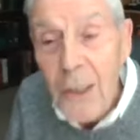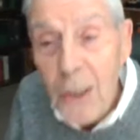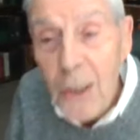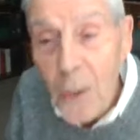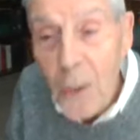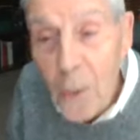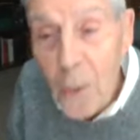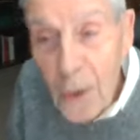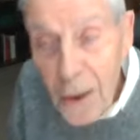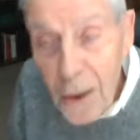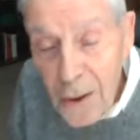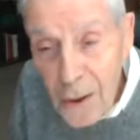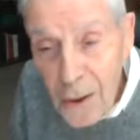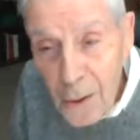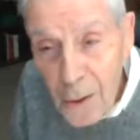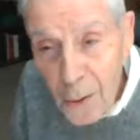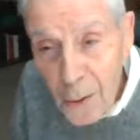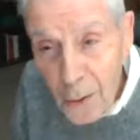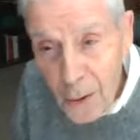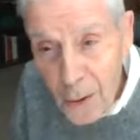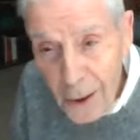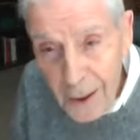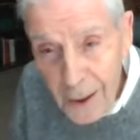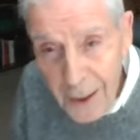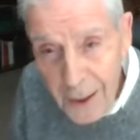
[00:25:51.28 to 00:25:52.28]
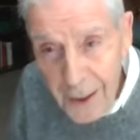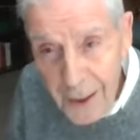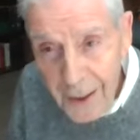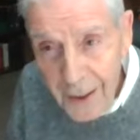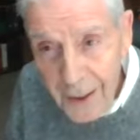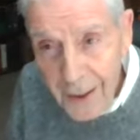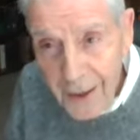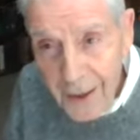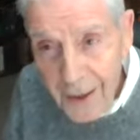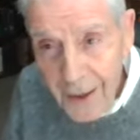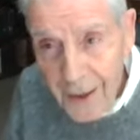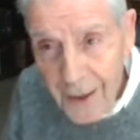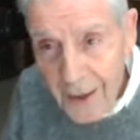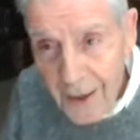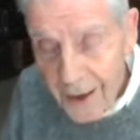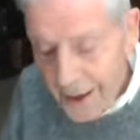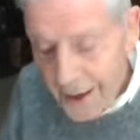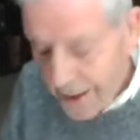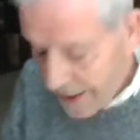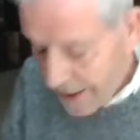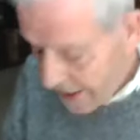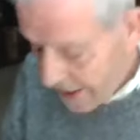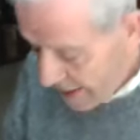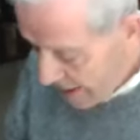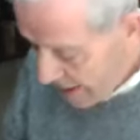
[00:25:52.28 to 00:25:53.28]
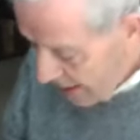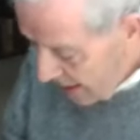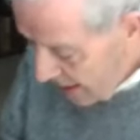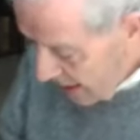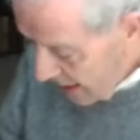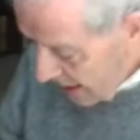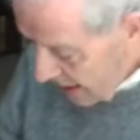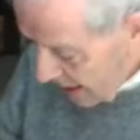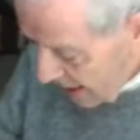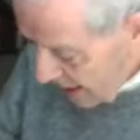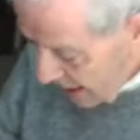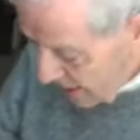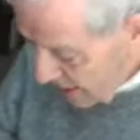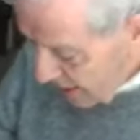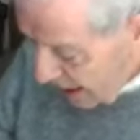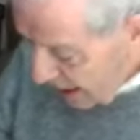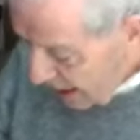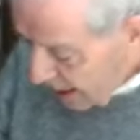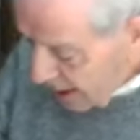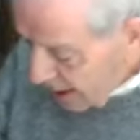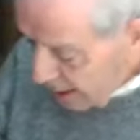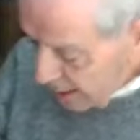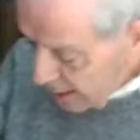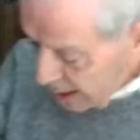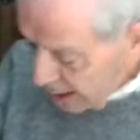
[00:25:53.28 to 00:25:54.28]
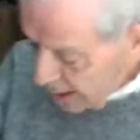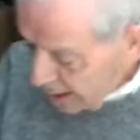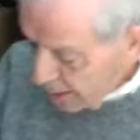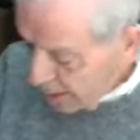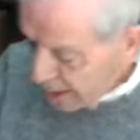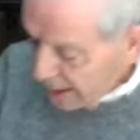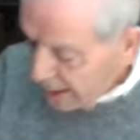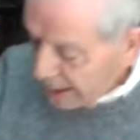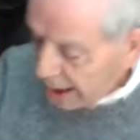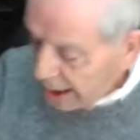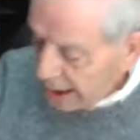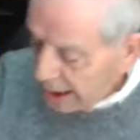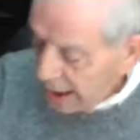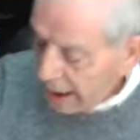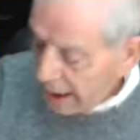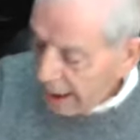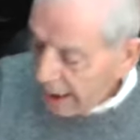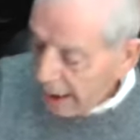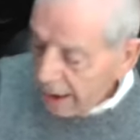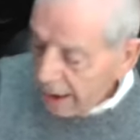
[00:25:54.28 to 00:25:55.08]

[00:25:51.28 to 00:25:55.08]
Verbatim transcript: It's the word of the Lord. And then he goes on to say,